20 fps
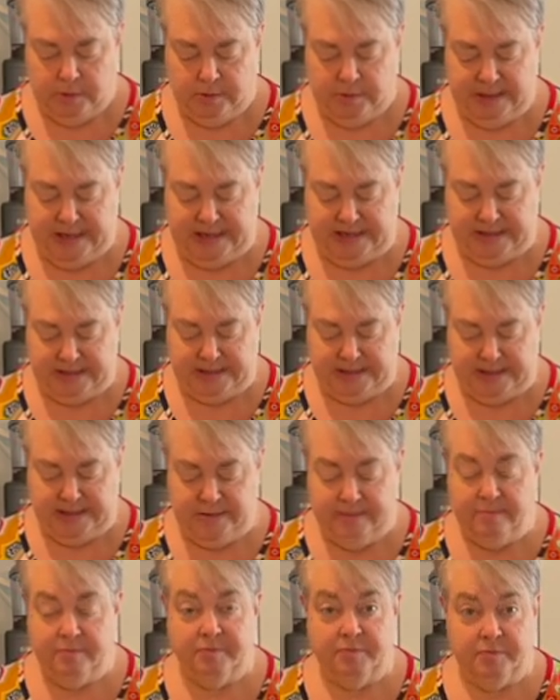Nice.
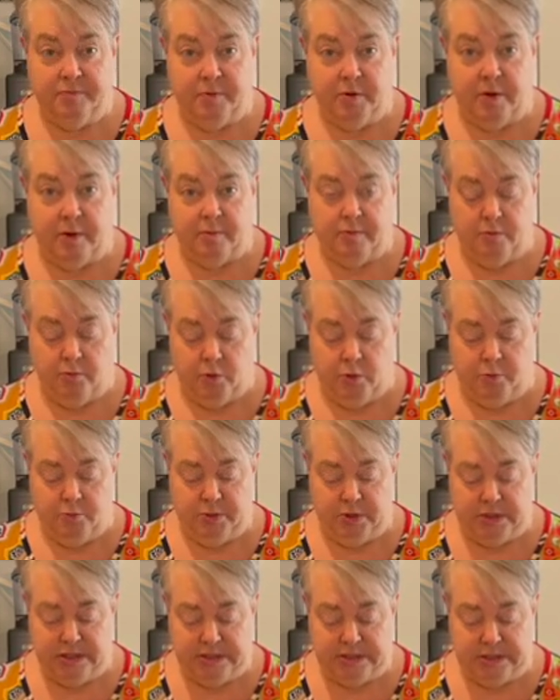All right, we're going to
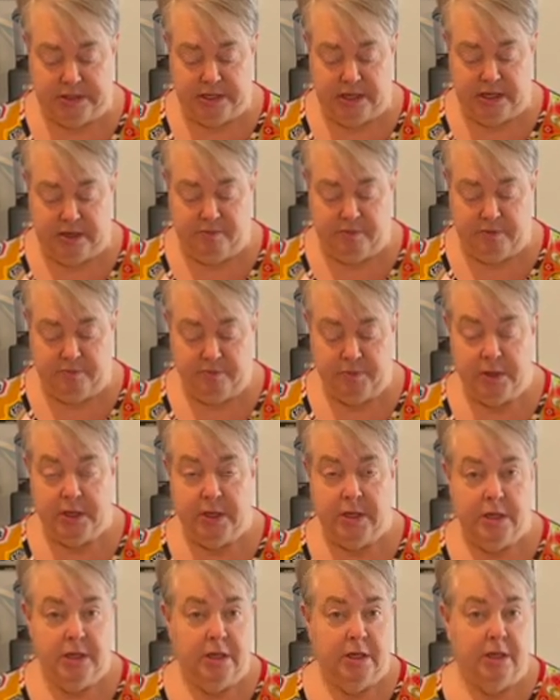put this in the oven.
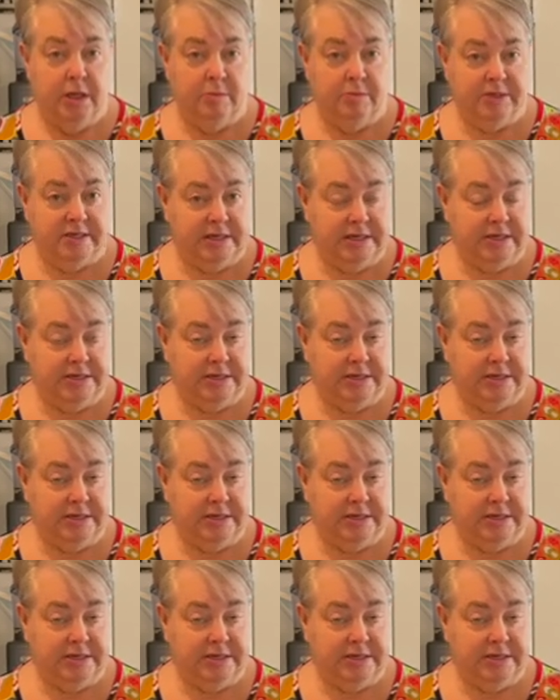I'll set